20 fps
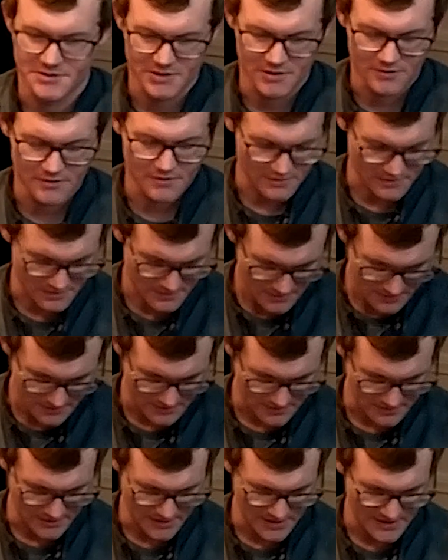So
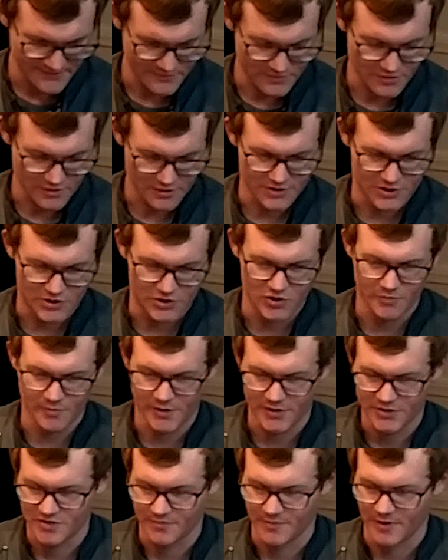I haven't heard
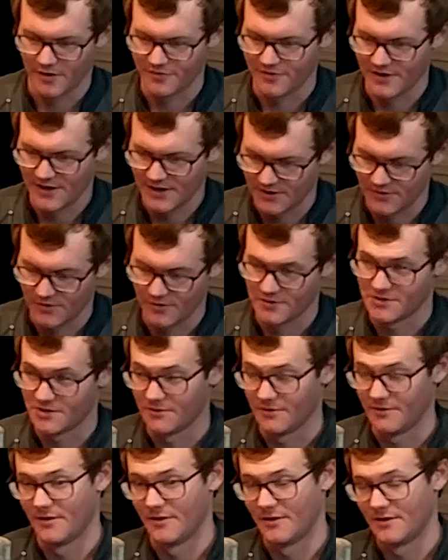too much about that, although
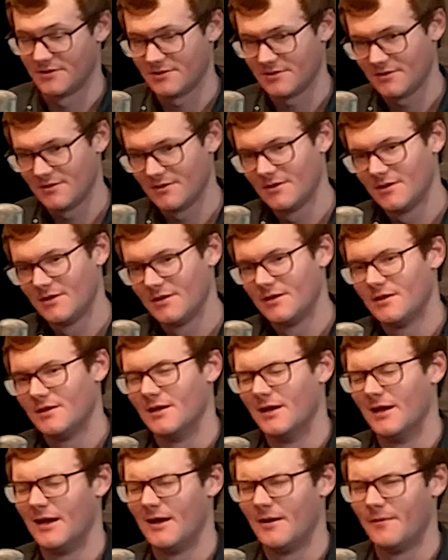it's early days.
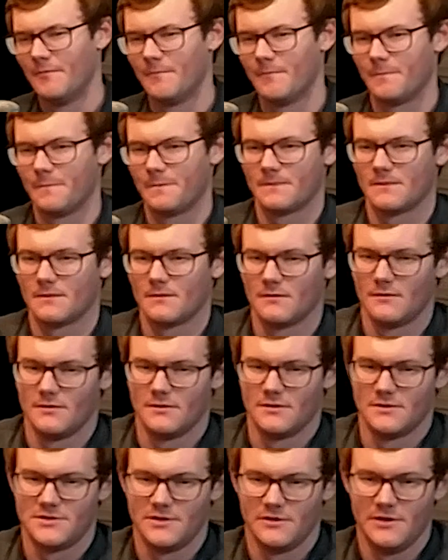
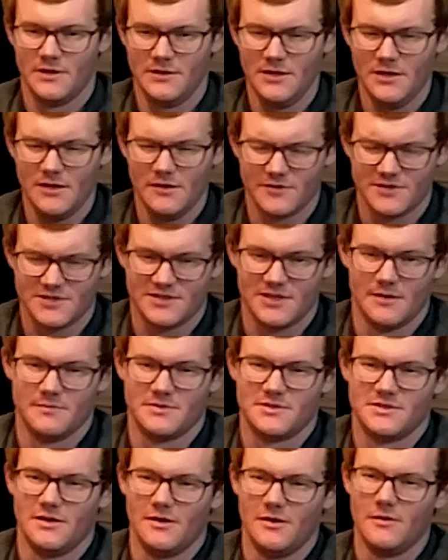So the idea of a
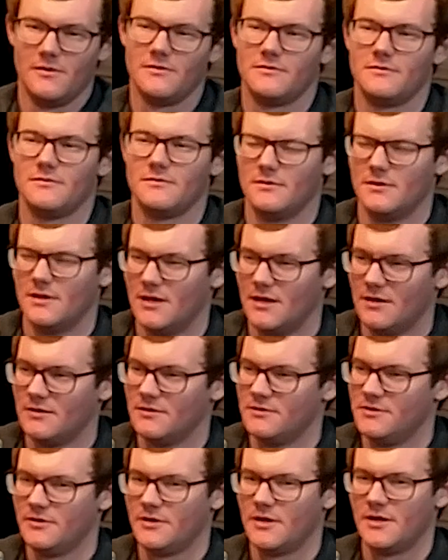stem cell,
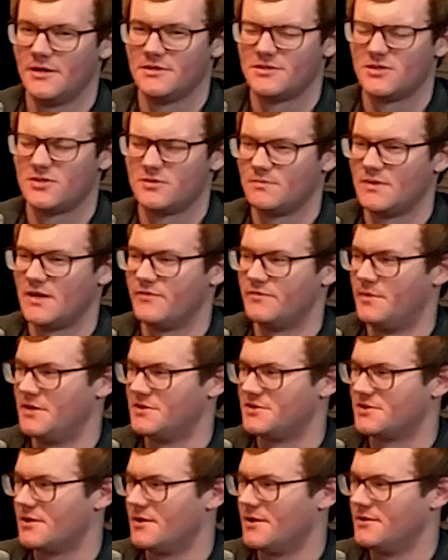do you guys have a
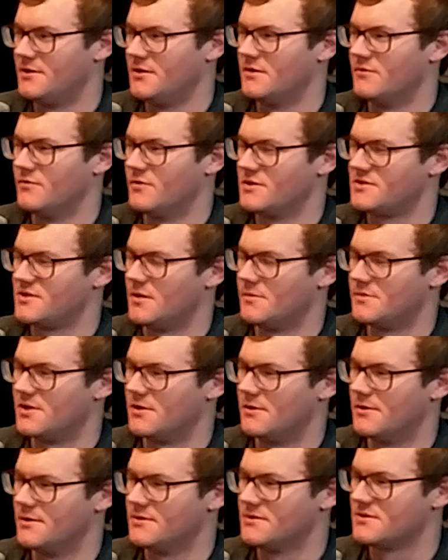basic idea of what a stem
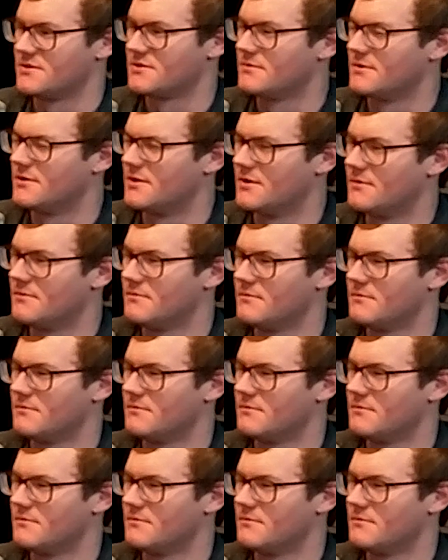cell is?